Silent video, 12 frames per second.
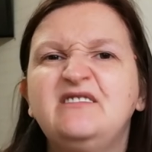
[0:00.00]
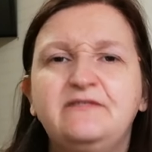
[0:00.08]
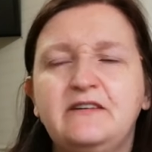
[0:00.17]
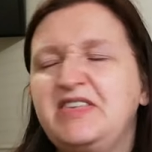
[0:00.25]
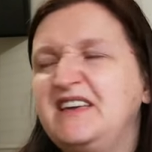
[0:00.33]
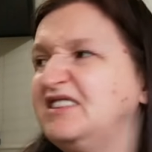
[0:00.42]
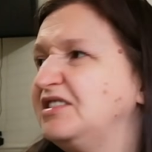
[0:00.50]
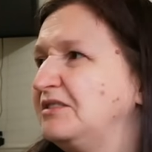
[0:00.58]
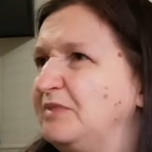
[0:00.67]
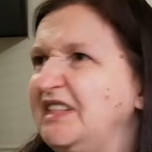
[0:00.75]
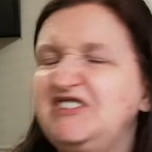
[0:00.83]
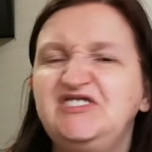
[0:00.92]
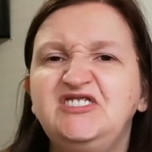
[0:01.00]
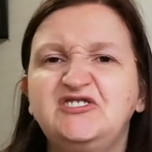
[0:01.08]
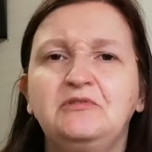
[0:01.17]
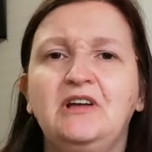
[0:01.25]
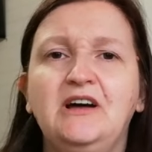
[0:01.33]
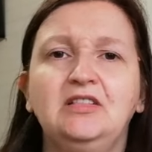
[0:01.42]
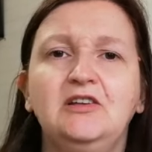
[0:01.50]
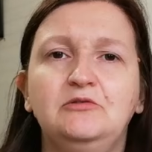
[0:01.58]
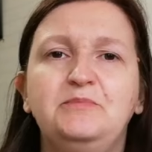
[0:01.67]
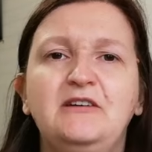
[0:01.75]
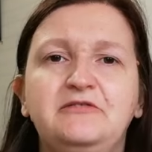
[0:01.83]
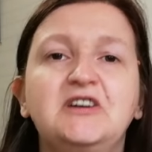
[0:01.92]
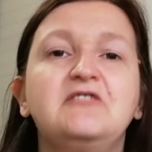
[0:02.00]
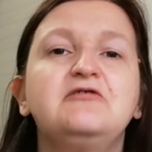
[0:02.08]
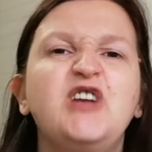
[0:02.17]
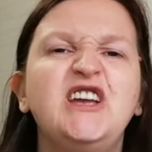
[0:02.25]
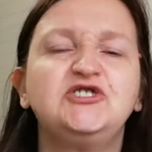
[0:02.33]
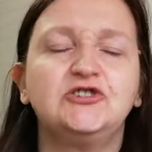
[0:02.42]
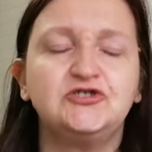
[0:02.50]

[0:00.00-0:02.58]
if I think the place needs a little bit of a refresher